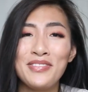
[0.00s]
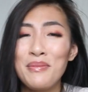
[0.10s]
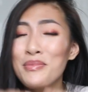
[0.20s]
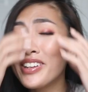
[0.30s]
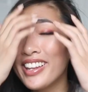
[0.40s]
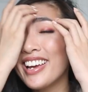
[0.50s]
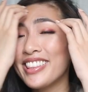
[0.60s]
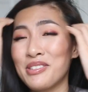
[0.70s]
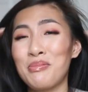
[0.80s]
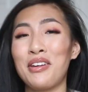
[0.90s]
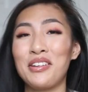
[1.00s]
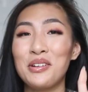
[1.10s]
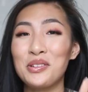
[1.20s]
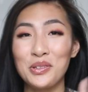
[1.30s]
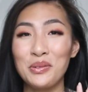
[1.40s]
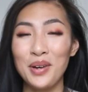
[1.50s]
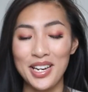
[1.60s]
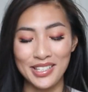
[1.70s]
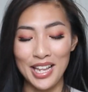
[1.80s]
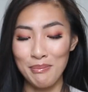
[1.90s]
I'm not letting this product go to
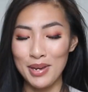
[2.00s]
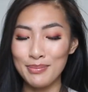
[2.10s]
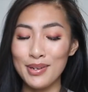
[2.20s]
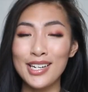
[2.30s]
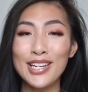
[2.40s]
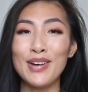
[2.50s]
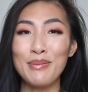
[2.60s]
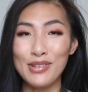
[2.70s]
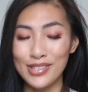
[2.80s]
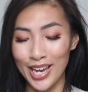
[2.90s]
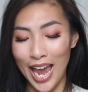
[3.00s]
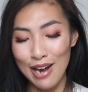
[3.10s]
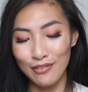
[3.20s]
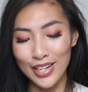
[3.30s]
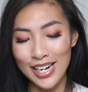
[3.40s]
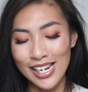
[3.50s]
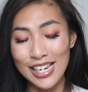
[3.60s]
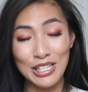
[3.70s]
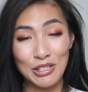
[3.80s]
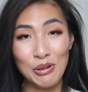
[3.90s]
waste. Like, best believe I'm using every
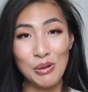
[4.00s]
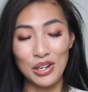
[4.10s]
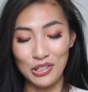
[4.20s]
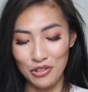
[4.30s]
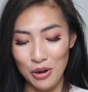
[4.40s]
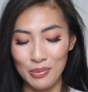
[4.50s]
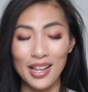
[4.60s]
little drop.